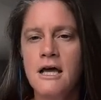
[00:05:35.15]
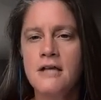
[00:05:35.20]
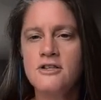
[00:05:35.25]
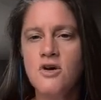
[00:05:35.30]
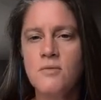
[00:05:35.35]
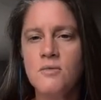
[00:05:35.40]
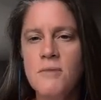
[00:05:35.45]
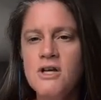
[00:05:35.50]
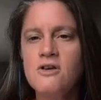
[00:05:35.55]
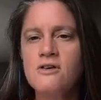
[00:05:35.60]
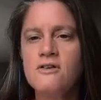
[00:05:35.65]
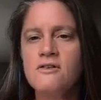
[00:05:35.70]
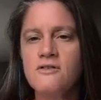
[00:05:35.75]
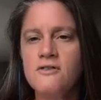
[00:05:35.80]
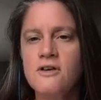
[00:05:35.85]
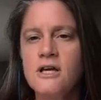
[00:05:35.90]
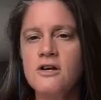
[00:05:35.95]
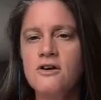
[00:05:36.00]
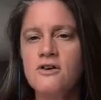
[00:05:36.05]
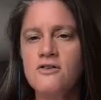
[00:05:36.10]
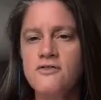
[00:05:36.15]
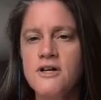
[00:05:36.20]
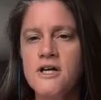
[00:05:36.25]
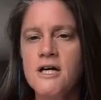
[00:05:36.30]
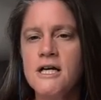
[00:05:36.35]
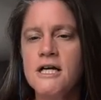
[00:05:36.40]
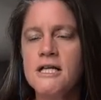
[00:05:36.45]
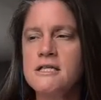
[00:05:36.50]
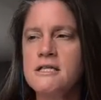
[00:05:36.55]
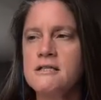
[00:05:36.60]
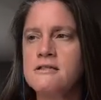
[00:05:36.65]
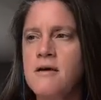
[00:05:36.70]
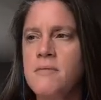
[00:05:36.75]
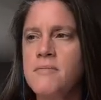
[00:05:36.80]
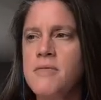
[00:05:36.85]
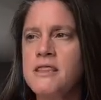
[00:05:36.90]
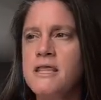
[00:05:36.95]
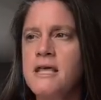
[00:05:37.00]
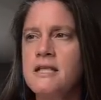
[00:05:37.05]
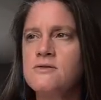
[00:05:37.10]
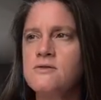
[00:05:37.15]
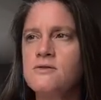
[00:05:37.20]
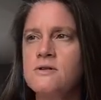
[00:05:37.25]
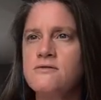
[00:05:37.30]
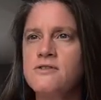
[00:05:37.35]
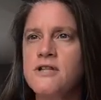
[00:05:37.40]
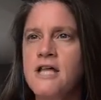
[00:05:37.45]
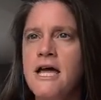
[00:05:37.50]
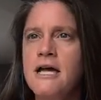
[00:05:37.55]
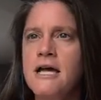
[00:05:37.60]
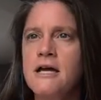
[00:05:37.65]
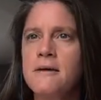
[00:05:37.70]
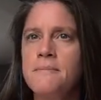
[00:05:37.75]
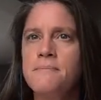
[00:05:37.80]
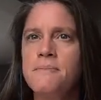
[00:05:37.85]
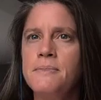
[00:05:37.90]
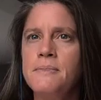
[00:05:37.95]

And so mental interference is something that sort of like